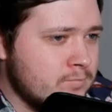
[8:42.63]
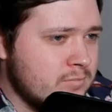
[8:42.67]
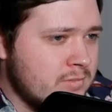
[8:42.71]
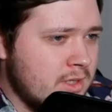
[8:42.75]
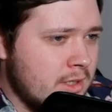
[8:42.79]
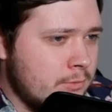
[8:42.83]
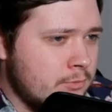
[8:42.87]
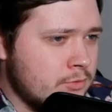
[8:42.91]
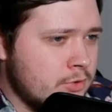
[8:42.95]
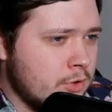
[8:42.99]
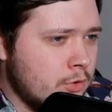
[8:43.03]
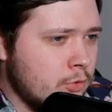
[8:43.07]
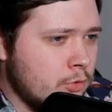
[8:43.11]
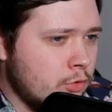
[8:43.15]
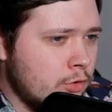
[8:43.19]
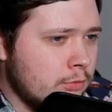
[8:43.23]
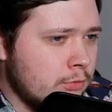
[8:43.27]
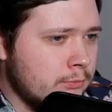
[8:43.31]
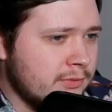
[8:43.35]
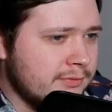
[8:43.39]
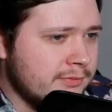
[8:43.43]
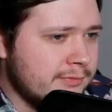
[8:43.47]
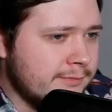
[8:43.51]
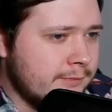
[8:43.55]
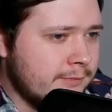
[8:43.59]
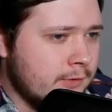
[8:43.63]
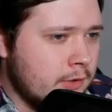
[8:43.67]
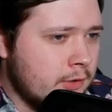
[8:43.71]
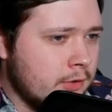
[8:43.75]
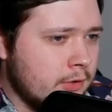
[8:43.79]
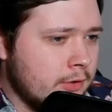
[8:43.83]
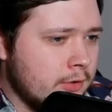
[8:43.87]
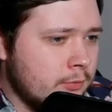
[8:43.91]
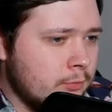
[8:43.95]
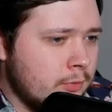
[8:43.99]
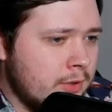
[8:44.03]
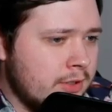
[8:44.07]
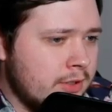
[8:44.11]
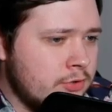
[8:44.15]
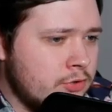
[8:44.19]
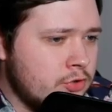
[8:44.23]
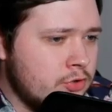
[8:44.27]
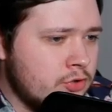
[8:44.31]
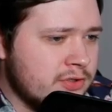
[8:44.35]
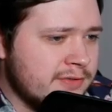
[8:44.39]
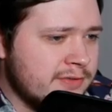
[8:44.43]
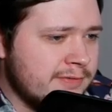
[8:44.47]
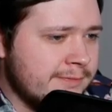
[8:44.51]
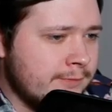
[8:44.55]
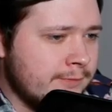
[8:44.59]
That was a horrible fart. Why did you
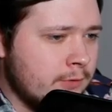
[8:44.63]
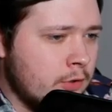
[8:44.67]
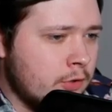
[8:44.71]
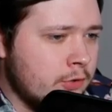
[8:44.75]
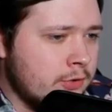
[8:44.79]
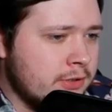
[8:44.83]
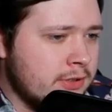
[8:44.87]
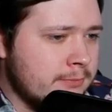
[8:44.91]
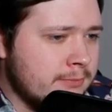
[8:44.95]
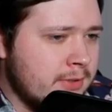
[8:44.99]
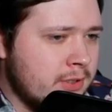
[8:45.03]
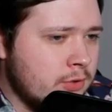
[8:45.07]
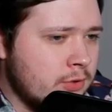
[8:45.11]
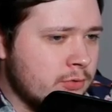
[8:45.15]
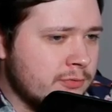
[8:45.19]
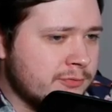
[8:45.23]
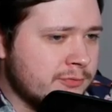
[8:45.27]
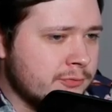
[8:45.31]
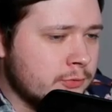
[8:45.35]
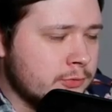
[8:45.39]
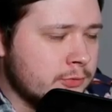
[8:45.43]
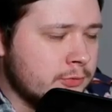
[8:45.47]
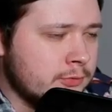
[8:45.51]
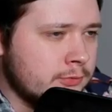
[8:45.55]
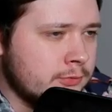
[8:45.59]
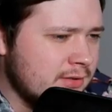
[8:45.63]
just fart in the microphone?